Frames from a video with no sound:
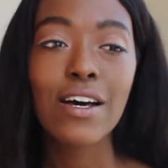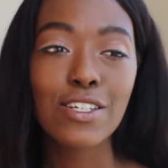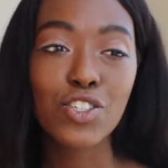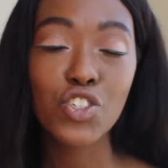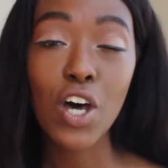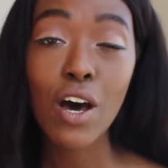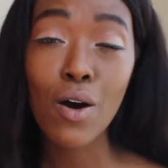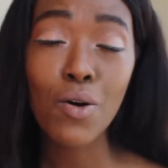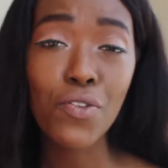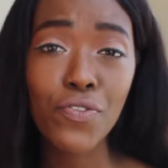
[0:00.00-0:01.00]

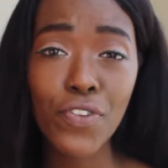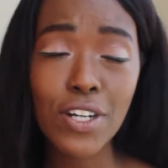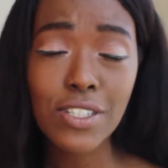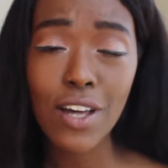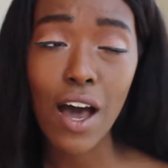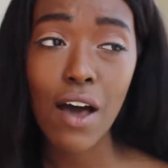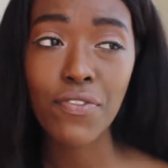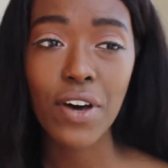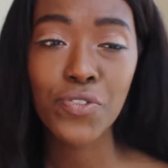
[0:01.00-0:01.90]
So first off,